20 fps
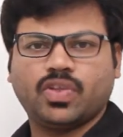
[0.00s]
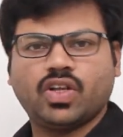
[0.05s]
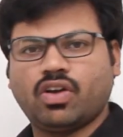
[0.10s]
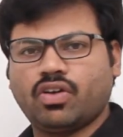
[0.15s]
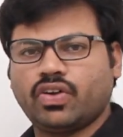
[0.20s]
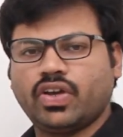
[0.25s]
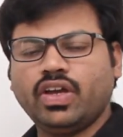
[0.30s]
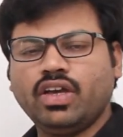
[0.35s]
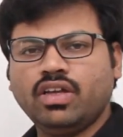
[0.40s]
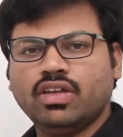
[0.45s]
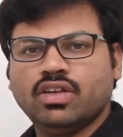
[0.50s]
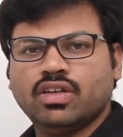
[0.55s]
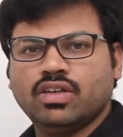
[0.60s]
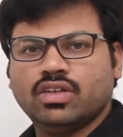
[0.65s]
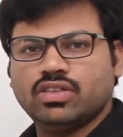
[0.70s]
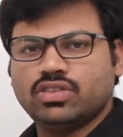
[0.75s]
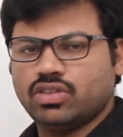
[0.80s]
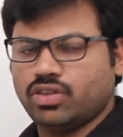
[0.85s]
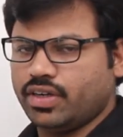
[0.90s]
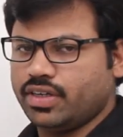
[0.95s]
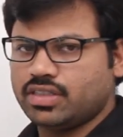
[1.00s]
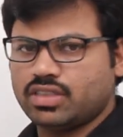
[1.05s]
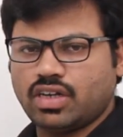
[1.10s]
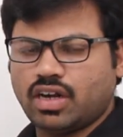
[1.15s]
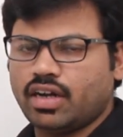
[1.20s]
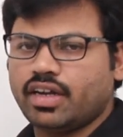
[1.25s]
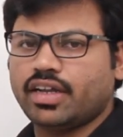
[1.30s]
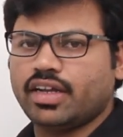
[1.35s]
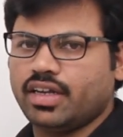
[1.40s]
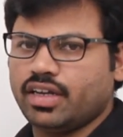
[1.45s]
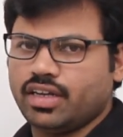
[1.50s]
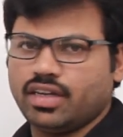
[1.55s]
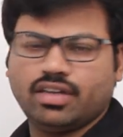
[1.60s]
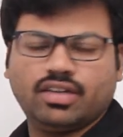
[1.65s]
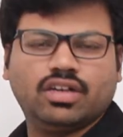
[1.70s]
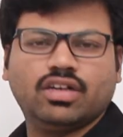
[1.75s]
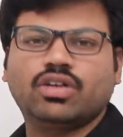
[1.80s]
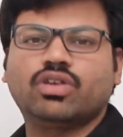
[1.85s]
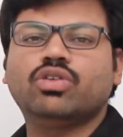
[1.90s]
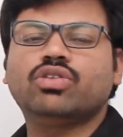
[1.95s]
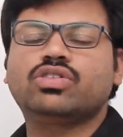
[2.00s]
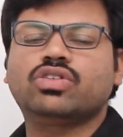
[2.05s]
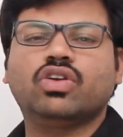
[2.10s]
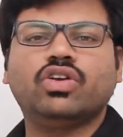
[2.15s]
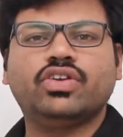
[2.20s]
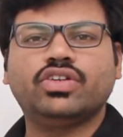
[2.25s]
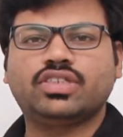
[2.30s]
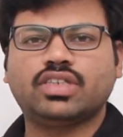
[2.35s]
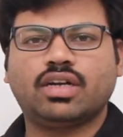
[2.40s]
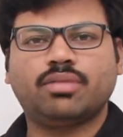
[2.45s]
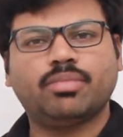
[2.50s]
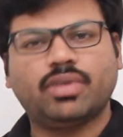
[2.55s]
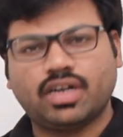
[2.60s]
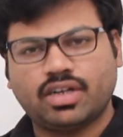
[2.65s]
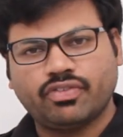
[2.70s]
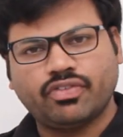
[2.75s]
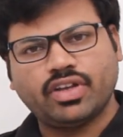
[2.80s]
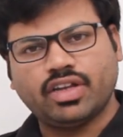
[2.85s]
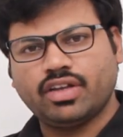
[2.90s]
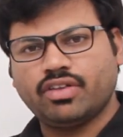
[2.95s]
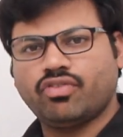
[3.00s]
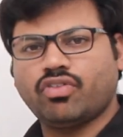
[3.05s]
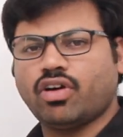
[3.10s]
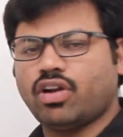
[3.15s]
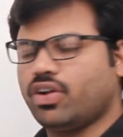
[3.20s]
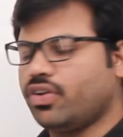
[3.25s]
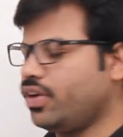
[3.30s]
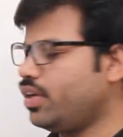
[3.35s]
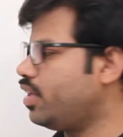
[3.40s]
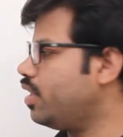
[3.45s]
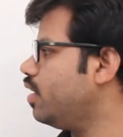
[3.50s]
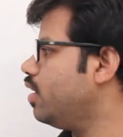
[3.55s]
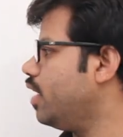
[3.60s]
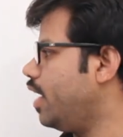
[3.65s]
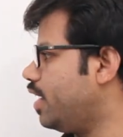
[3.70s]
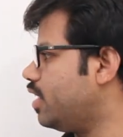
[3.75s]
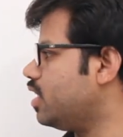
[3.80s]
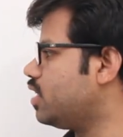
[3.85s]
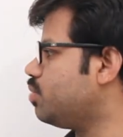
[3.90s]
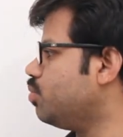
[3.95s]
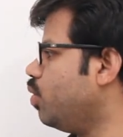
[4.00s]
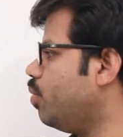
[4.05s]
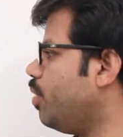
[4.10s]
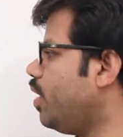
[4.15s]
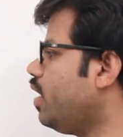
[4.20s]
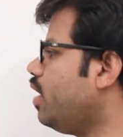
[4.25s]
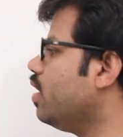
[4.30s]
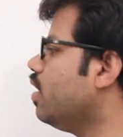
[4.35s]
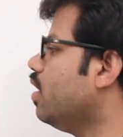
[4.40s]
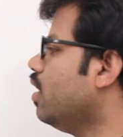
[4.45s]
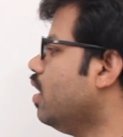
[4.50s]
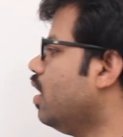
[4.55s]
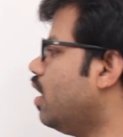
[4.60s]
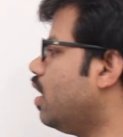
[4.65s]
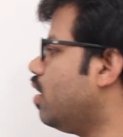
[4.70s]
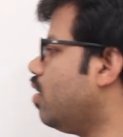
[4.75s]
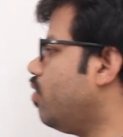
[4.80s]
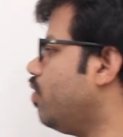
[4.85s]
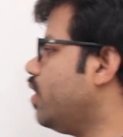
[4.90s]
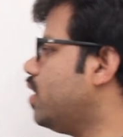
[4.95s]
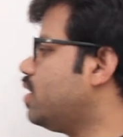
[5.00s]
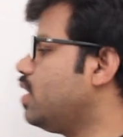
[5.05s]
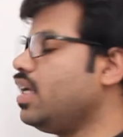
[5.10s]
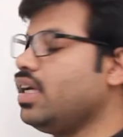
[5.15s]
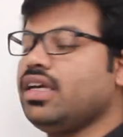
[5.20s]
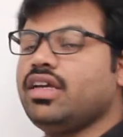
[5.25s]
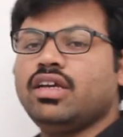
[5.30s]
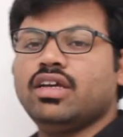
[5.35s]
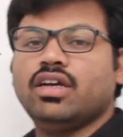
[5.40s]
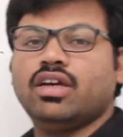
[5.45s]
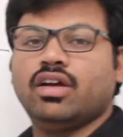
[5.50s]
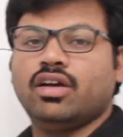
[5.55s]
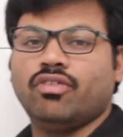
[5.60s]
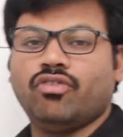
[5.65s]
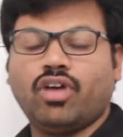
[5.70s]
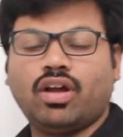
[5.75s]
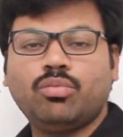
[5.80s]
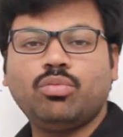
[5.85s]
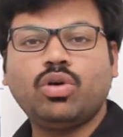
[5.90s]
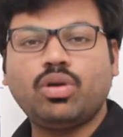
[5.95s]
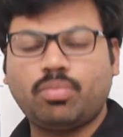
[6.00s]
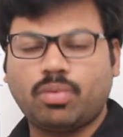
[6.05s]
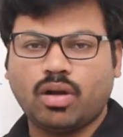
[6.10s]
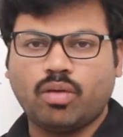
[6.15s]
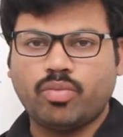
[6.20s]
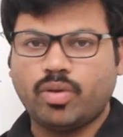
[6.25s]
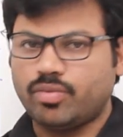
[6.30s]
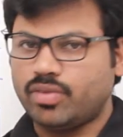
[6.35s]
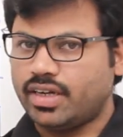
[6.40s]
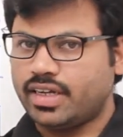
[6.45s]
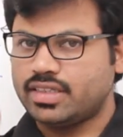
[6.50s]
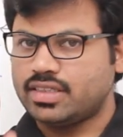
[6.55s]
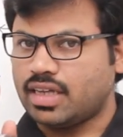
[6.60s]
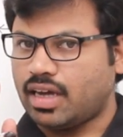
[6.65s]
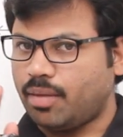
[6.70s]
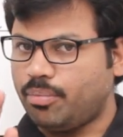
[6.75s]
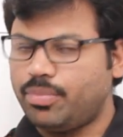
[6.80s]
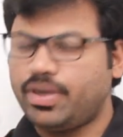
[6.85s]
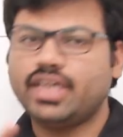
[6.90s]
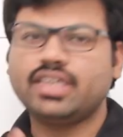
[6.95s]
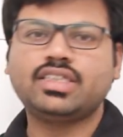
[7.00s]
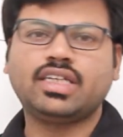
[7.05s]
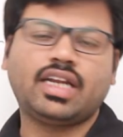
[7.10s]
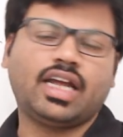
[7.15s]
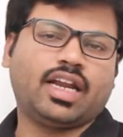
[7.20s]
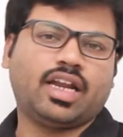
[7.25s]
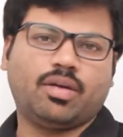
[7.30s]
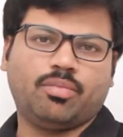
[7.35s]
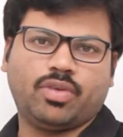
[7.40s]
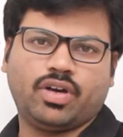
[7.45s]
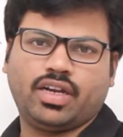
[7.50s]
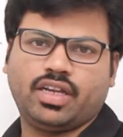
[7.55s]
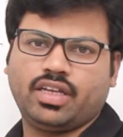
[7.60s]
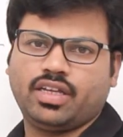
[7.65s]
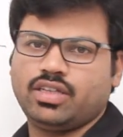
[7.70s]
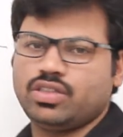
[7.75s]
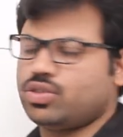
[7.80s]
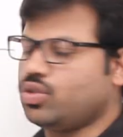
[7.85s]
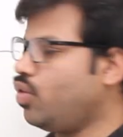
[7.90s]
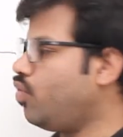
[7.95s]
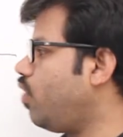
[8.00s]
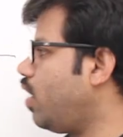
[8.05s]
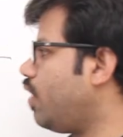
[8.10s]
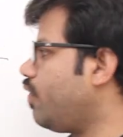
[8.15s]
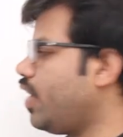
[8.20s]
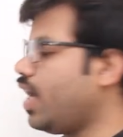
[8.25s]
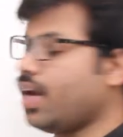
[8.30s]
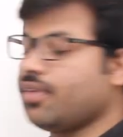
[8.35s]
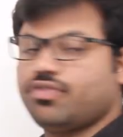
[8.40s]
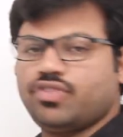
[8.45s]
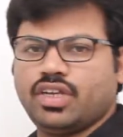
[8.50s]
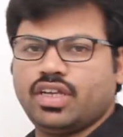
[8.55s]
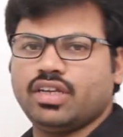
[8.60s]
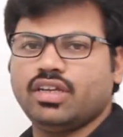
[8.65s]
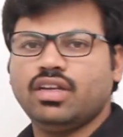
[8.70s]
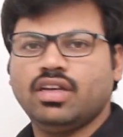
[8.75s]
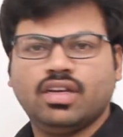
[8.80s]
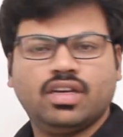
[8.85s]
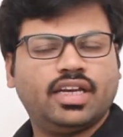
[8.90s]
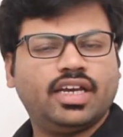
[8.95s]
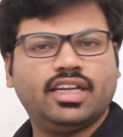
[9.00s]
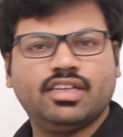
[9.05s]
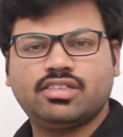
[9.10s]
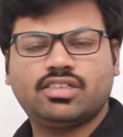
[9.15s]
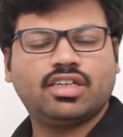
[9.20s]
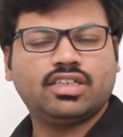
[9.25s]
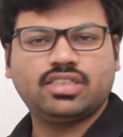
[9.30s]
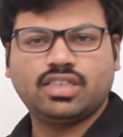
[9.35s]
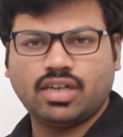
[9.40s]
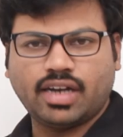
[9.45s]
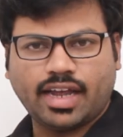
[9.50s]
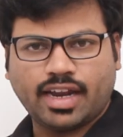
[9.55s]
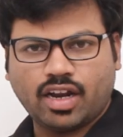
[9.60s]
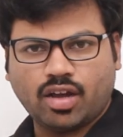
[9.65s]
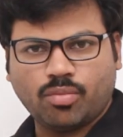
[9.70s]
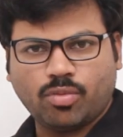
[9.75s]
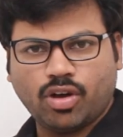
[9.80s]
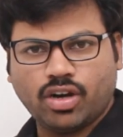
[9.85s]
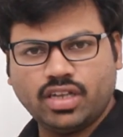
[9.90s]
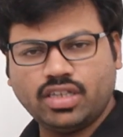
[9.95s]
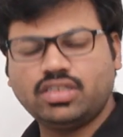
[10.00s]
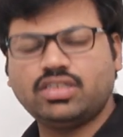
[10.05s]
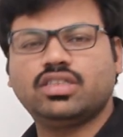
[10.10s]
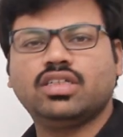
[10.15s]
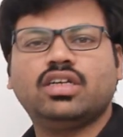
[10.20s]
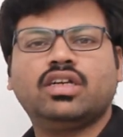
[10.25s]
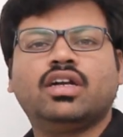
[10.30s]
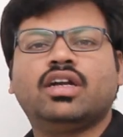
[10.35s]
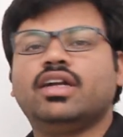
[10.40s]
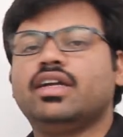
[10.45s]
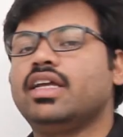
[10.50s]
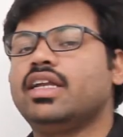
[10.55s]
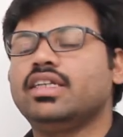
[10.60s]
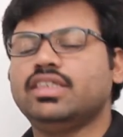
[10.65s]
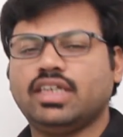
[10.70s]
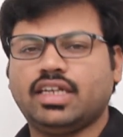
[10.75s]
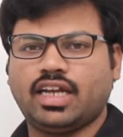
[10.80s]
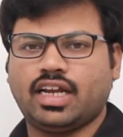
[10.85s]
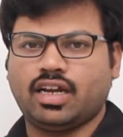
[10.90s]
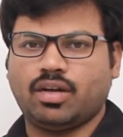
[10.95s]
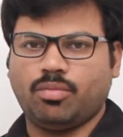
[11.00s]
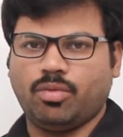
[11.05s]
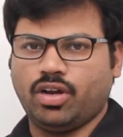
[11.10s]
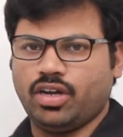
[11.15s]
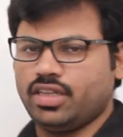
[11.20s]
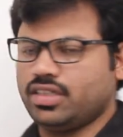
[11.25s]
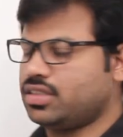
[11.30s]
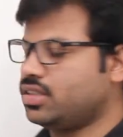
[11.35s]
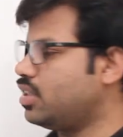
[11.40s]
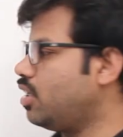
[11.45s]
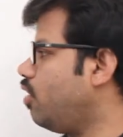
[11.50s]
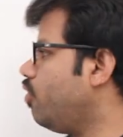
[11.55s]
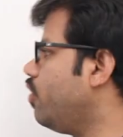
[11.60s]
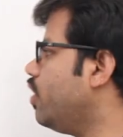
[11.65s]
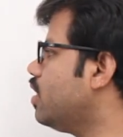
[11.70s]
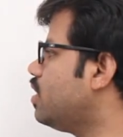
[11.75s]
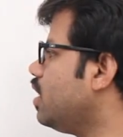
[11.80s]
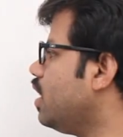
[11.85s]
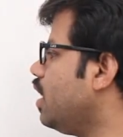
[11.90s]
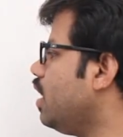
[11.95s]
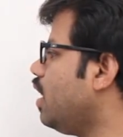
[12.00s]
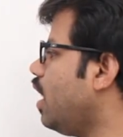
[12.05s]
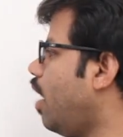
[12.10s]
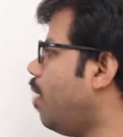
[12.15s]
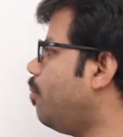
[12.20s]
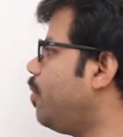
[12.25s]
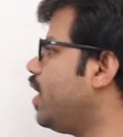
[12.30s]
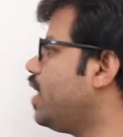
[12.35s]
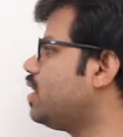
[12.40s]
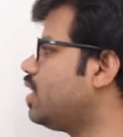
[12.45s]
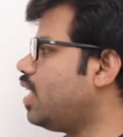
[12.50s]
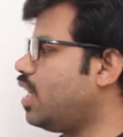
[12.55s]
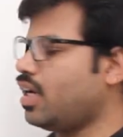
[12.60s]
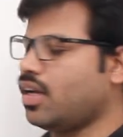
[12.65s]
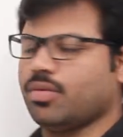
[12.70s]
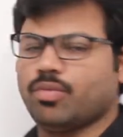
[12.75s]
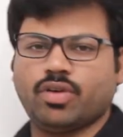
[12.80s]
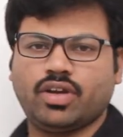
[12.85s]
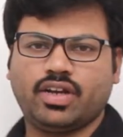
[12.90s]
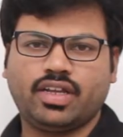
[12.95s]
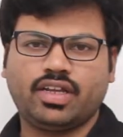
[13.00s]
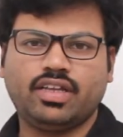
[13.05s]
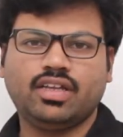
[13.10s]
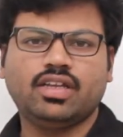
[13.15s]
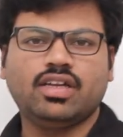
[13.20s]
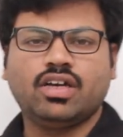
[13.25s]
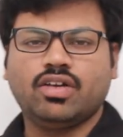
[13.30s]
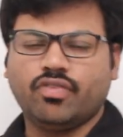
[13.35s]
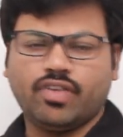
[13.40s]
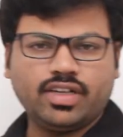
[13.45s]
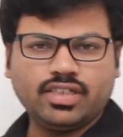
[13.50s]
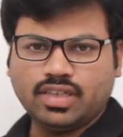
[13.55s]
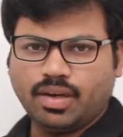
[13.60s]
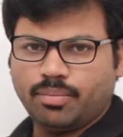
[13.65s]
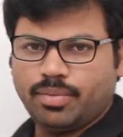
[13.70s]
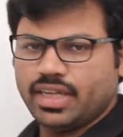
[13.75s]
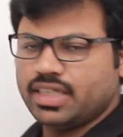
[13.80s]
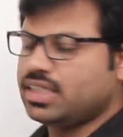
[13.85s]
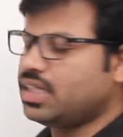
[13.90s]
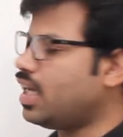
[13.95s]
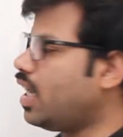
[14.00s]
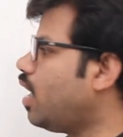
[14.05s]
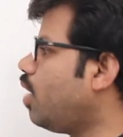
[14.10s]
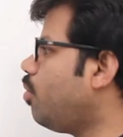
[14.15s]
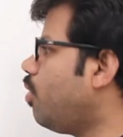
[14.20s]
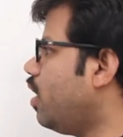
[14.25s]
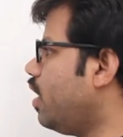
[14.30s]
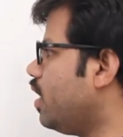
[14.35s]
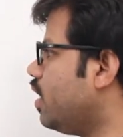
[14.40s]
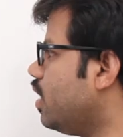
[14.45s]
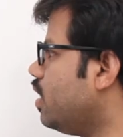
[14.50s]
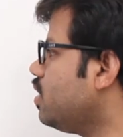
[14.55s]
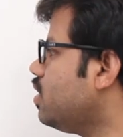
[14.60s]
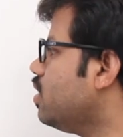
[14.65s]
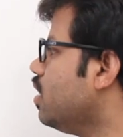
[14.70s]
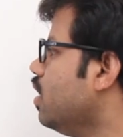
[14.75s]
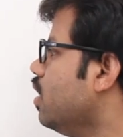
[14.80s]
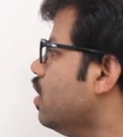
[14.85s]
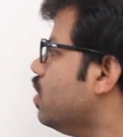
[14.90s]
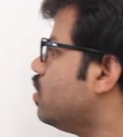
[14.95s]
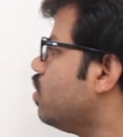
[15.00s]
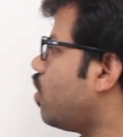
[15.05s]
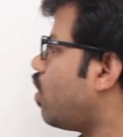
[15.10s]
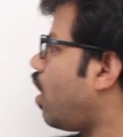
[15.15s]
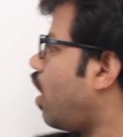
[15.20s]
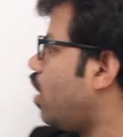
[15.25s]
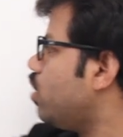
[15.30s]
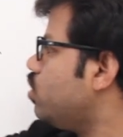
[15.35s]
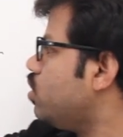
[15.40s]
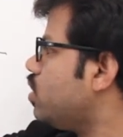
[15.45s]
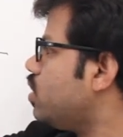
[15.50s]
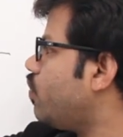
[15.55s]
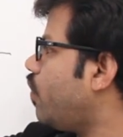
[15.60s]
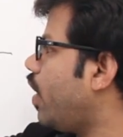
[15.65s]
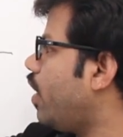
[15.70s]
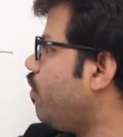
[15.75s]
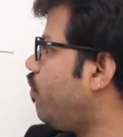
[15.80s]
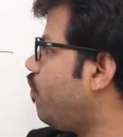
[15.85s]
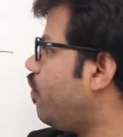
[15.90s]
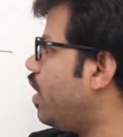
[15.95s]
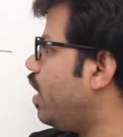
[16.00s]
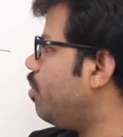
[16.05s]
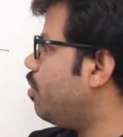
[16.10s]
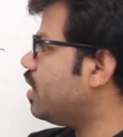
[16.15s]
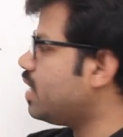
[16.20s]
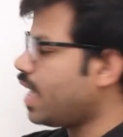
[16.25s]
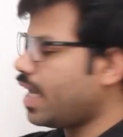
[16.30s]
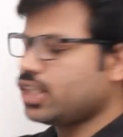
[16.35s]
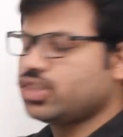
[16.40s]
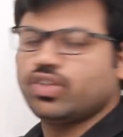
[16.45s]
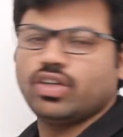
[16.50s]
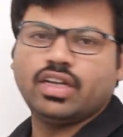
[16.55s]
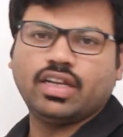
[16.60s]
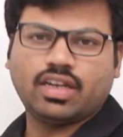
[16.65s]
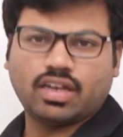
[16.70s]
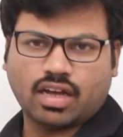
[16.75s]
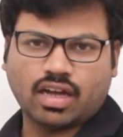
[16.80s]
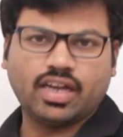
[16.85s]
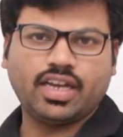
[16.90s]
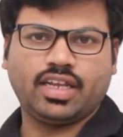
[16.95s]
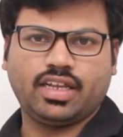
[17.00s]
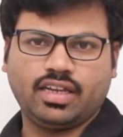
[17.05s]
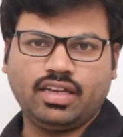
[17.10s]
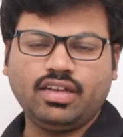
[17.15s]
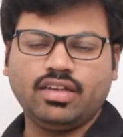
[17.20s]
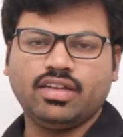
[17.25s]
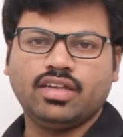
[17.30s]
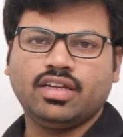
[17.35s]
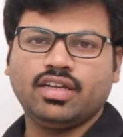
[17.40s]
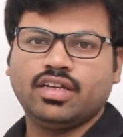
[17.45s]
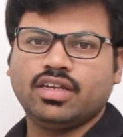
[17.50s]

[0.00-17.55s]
Okay, so it's not a good solution, but we follow it at this moment. Now we'll see one more problem, that is updation anomaly. So far we have seen insertion anomalies, deletion anomalies. Now we'll see updation anomaly. What is updation anomaly is, so Raju's wife name is actually Rani.